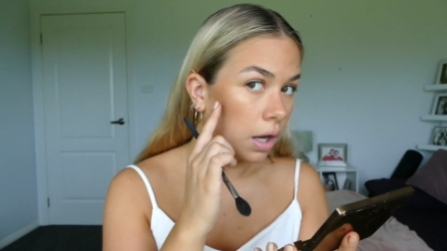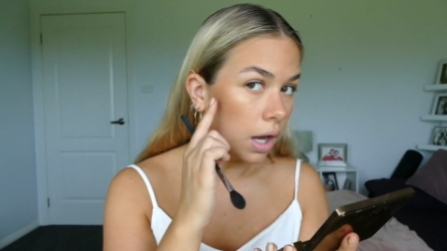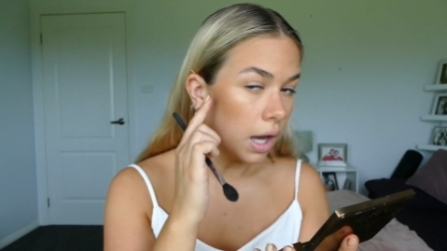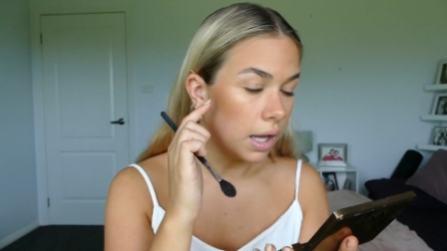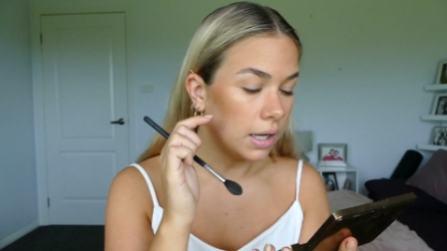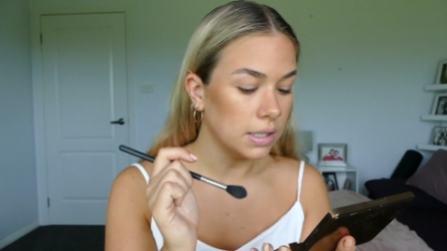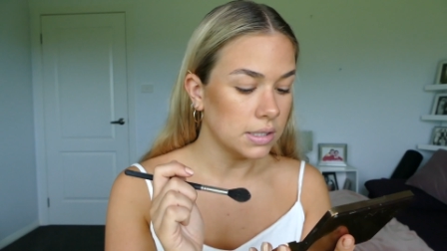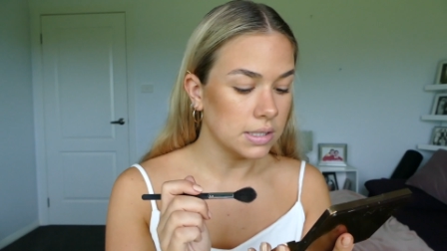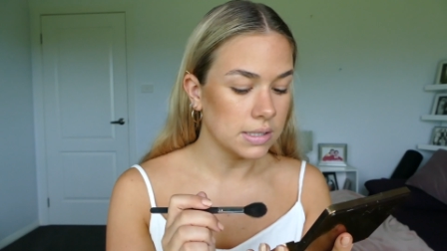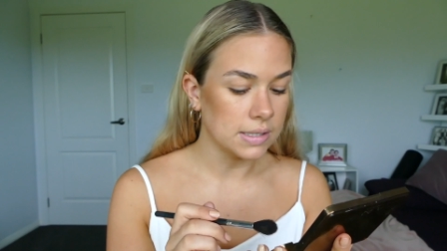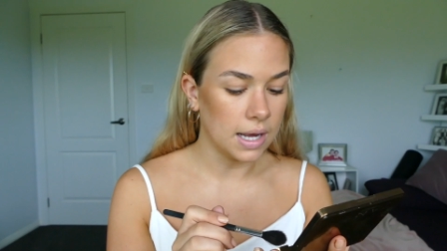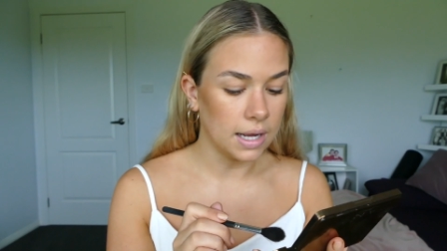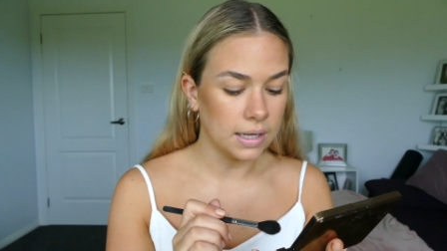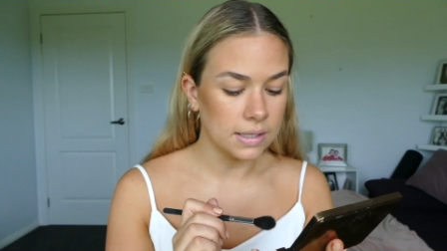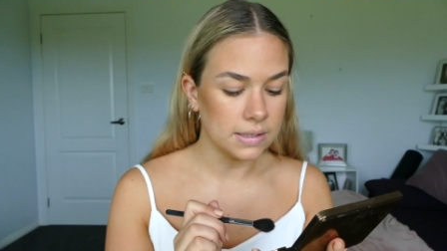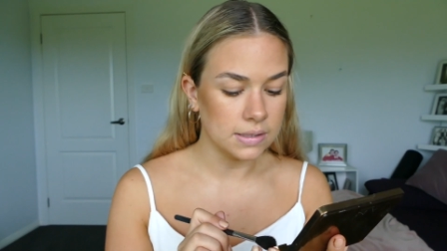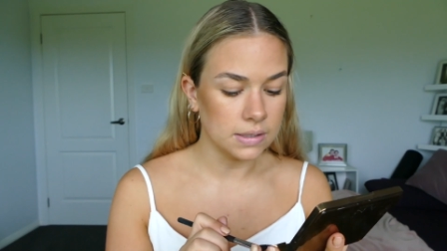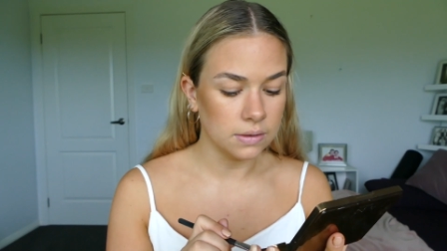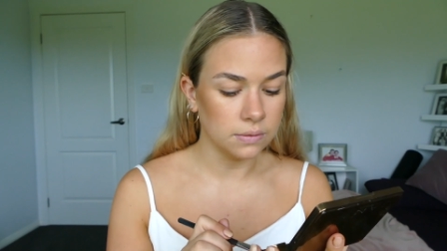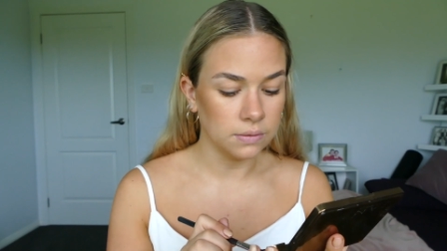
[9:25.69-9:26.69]
And it just
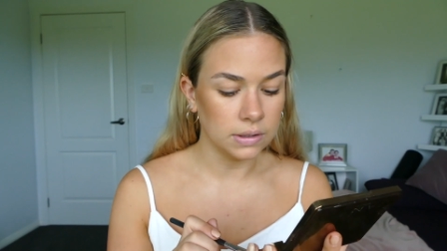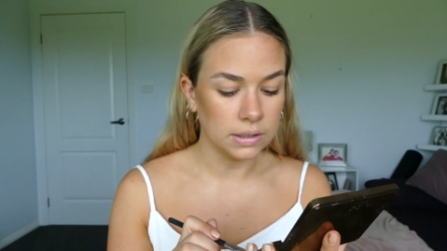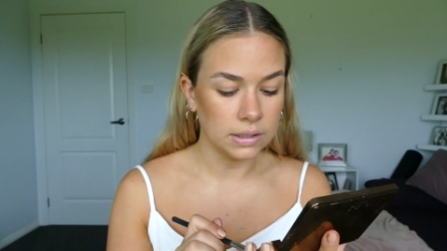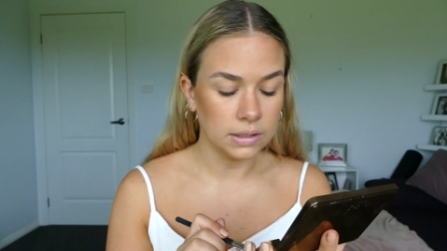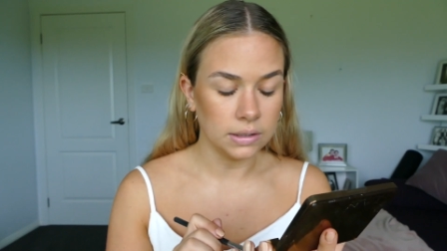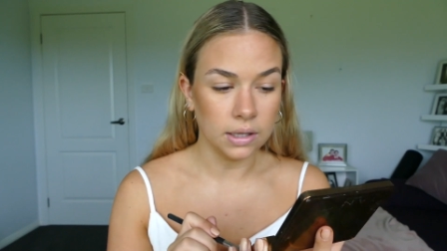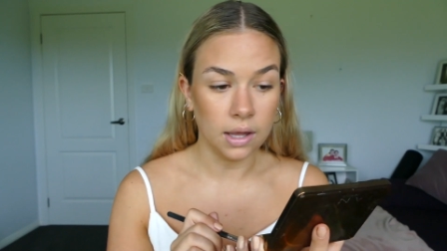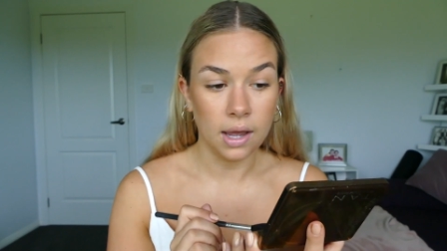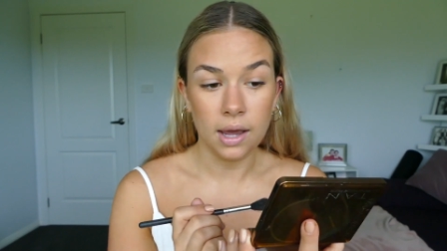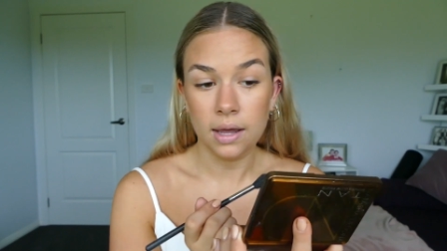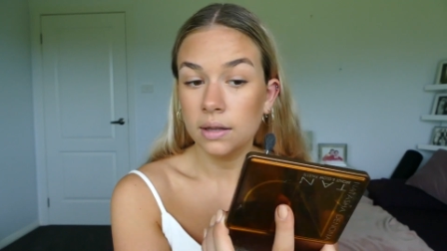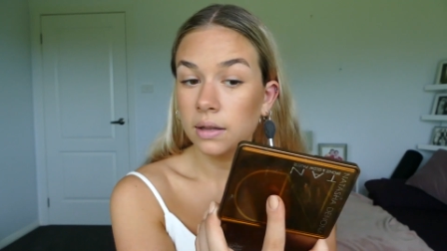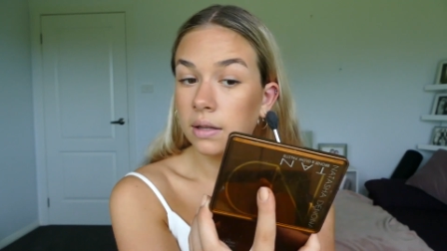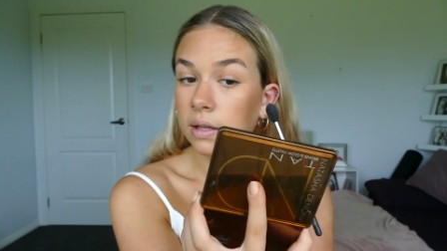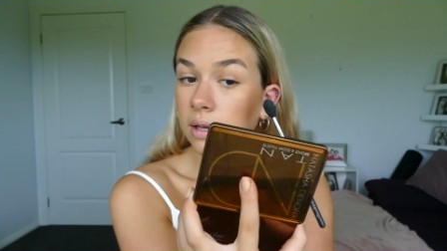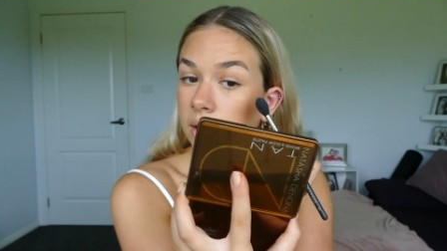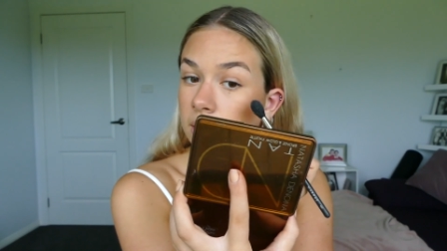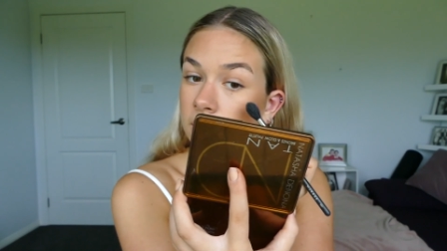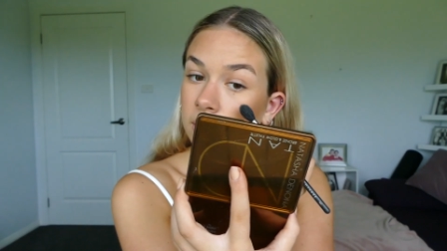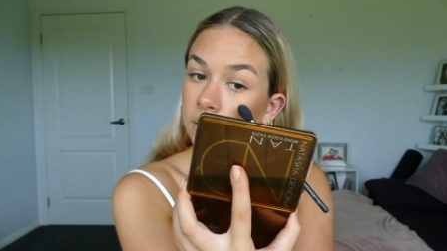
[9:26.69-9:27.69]
adds it really
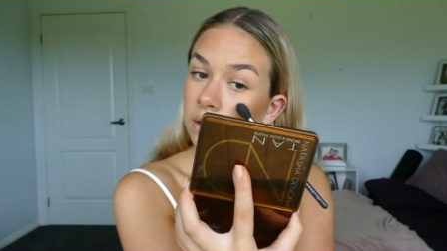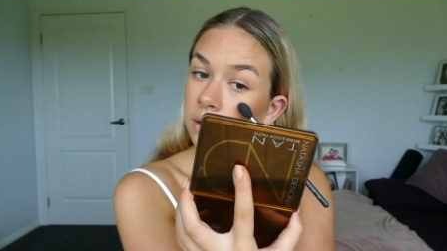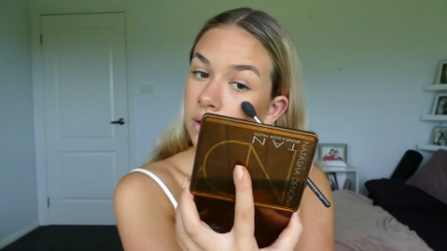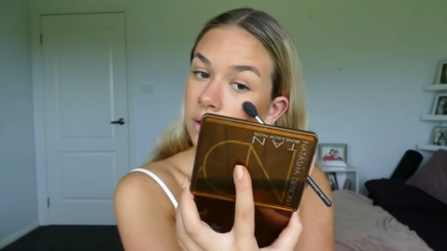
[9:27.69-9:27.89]
lightly.